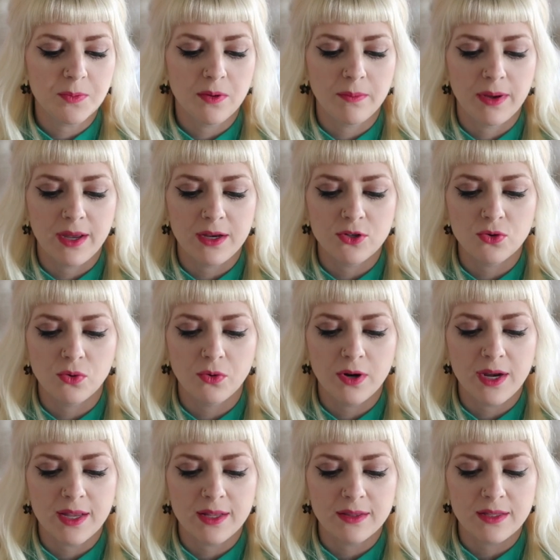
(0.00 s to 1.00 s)
to put my
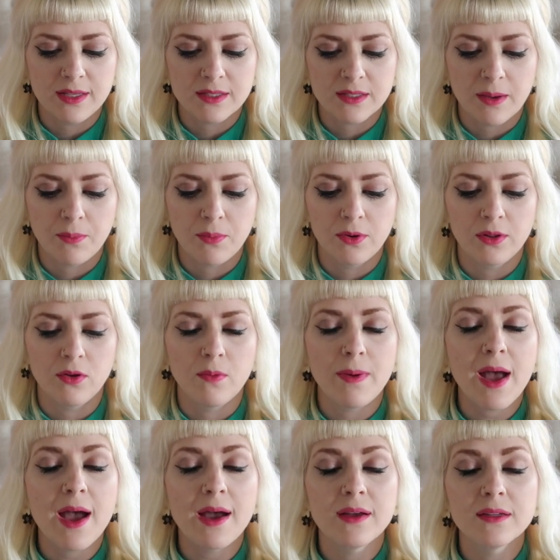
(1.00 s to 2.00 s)
jewelry in these separate little
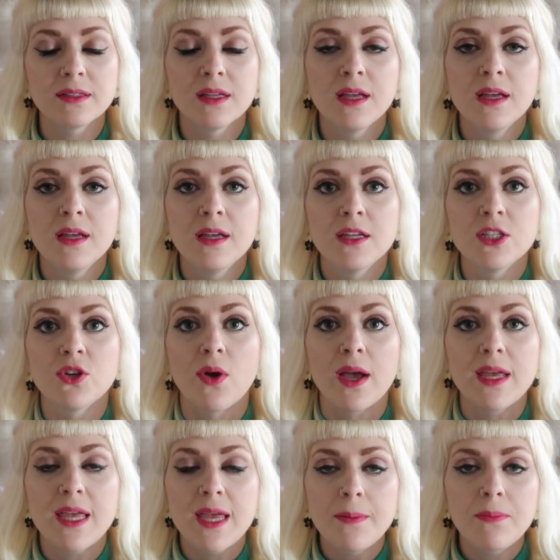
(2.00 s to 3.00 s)
bags, so
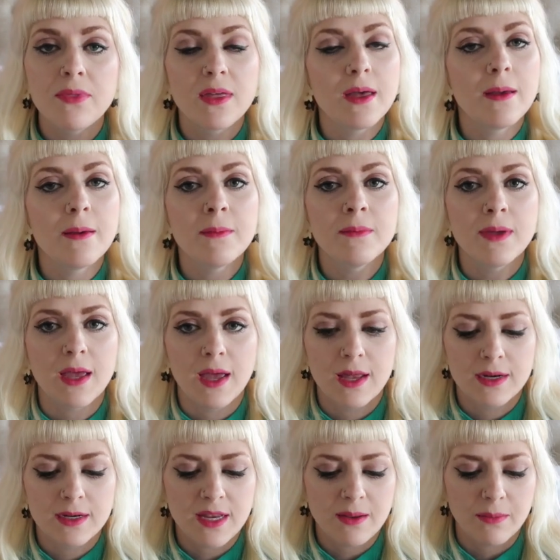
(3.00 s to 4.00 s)
I keep them
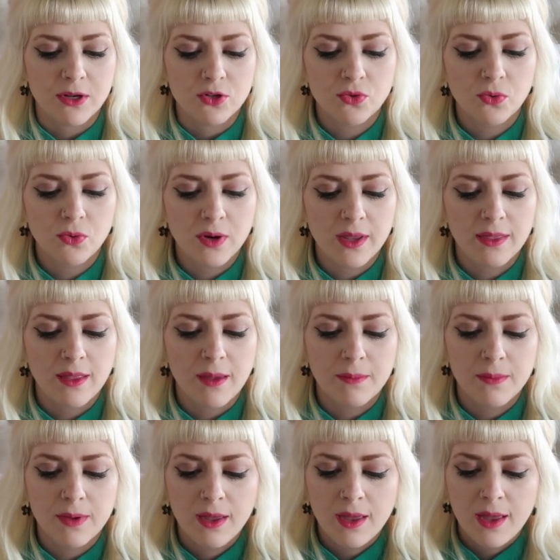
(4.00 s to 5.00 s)
and keep my jewelry in
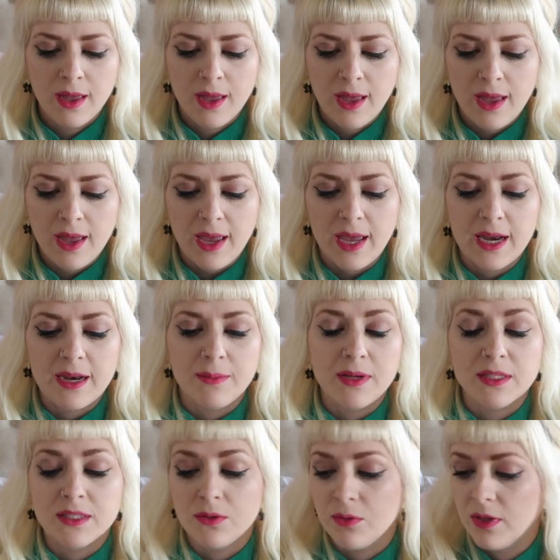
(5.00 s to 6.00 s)
them, and it
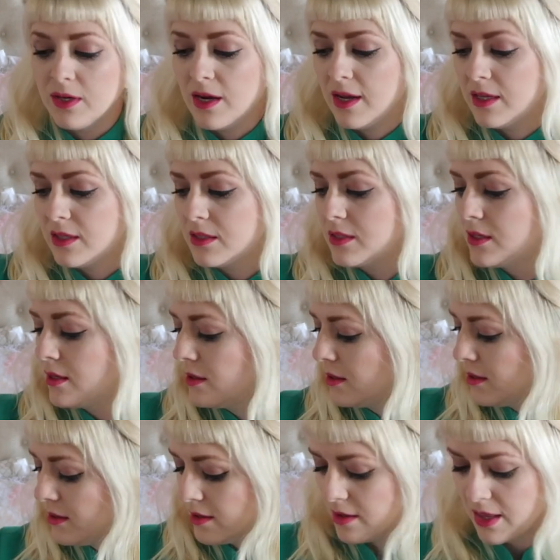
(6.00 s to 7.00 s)
makes it really nice
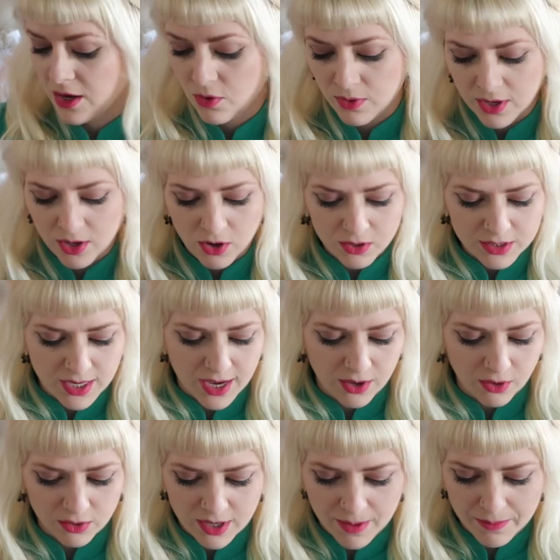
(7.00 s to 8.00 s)
that they don't get all
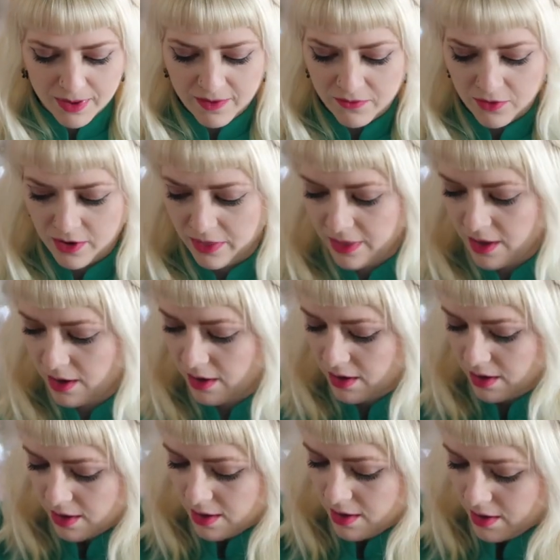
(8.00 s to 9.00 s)
tangled up and everything.
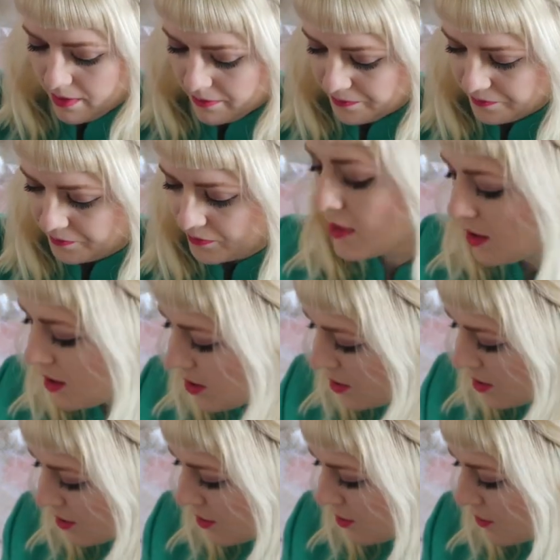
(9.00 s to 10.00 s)

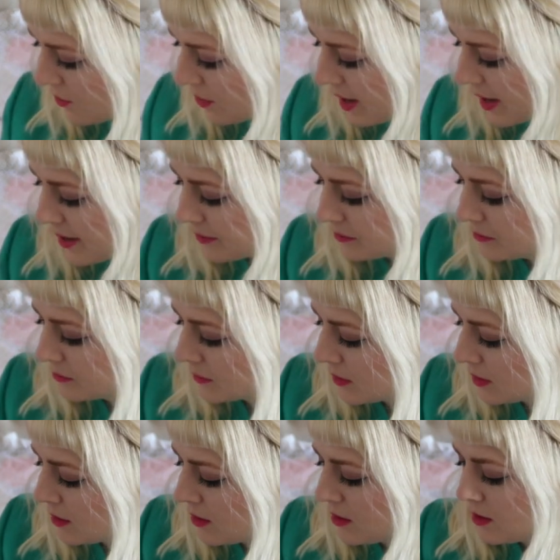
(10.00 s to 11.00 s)
Okay,
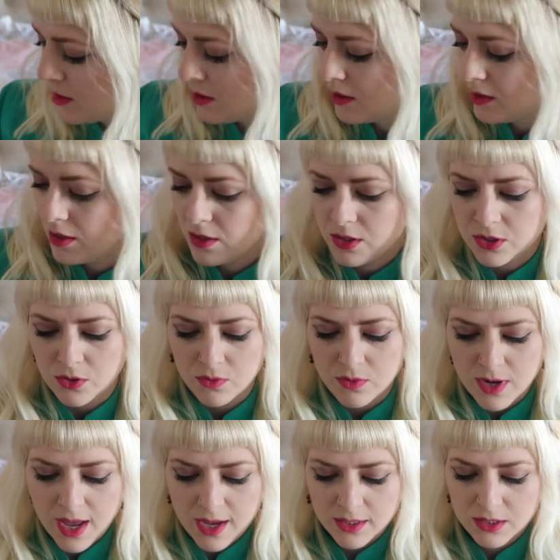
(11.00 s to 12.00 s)
so
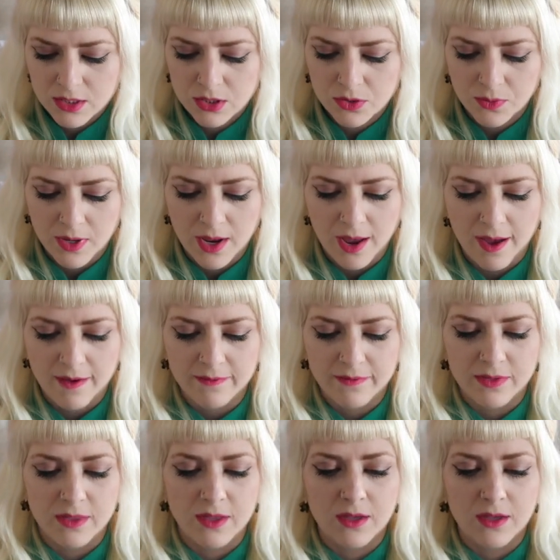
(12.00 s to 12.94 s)
next we have